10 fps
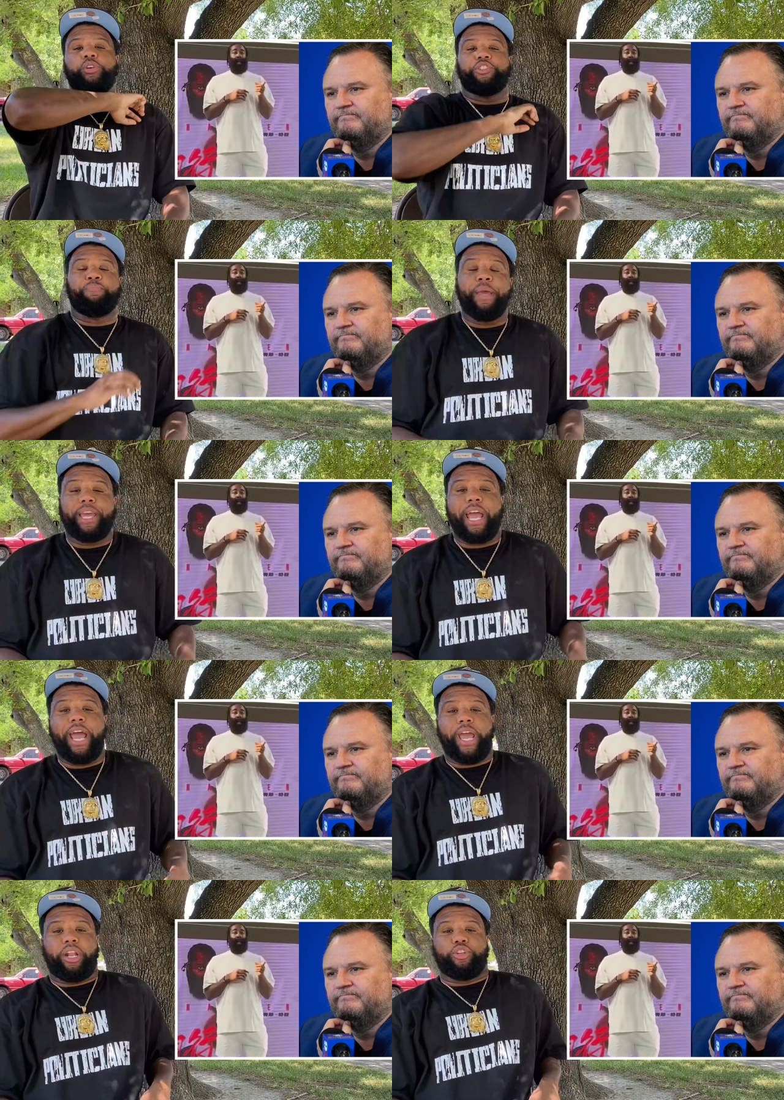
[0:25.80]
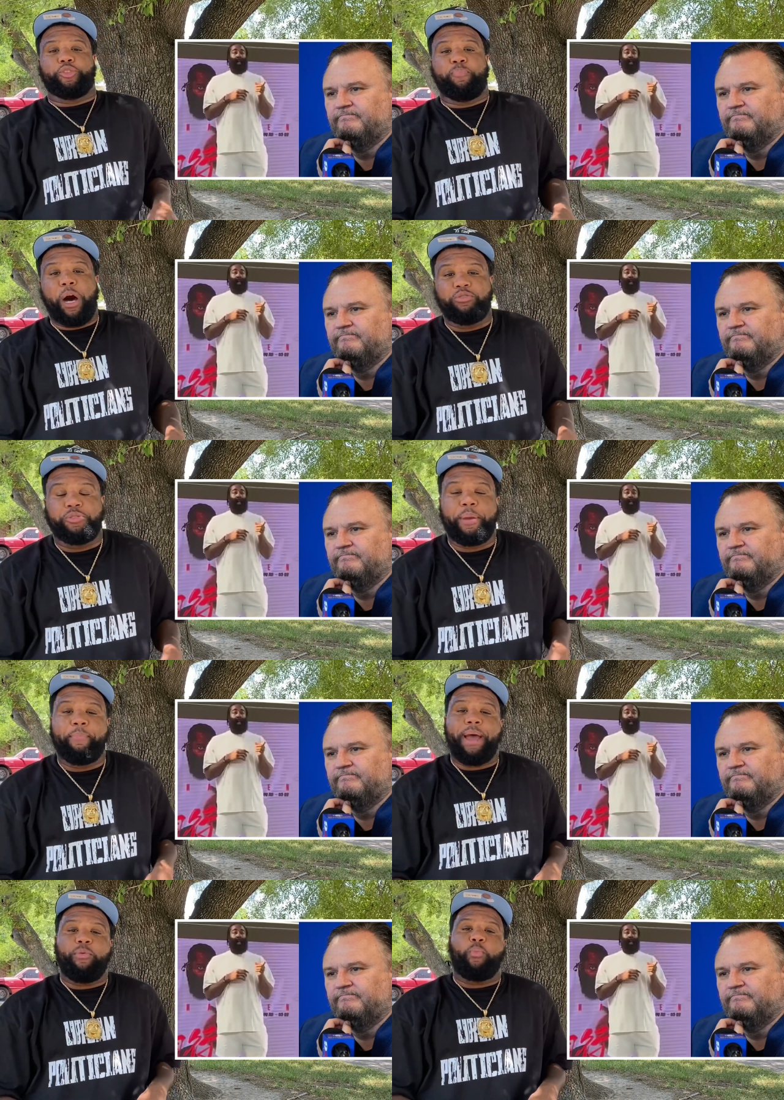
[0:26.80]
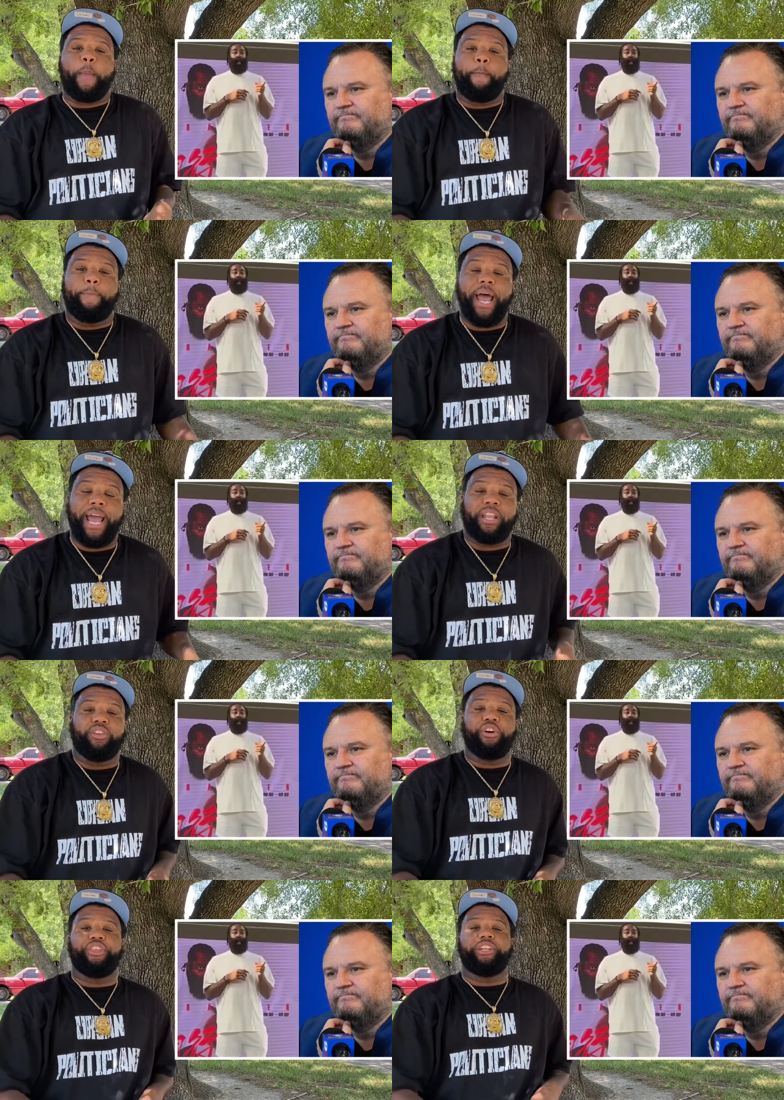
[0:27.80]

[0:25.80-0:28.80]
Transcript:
Speaker 1: it's Big Ant, the spokesman, man. We back. Another